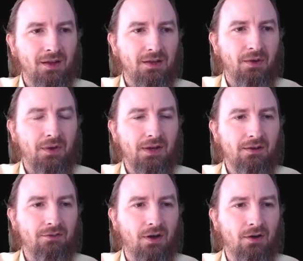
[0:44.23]
now I need
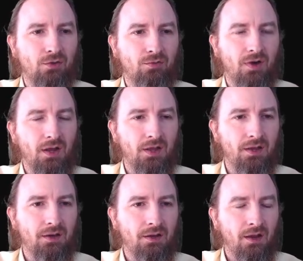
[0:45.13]
a Docker
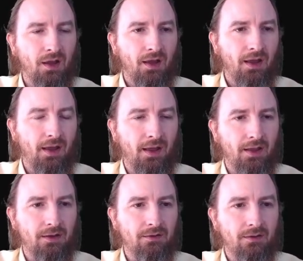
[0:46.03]
run
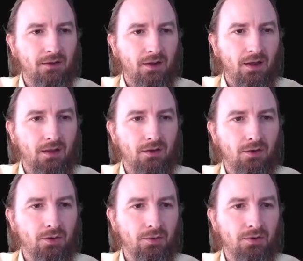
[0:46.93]
and
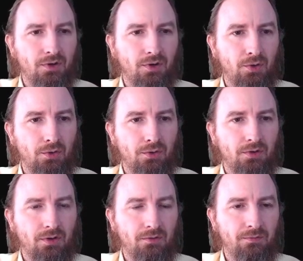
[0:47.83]
hello
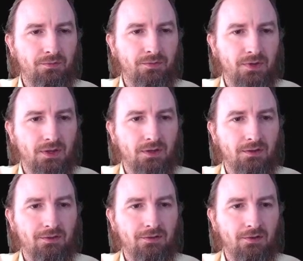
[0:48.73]
node
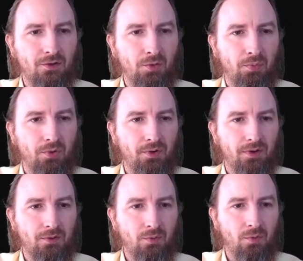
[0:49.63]

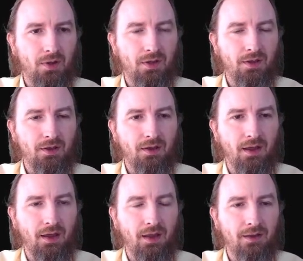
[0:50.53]
v0.1,
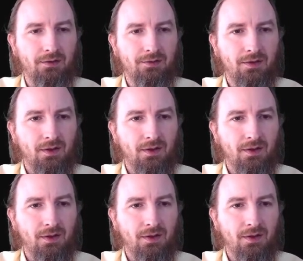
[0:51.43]
and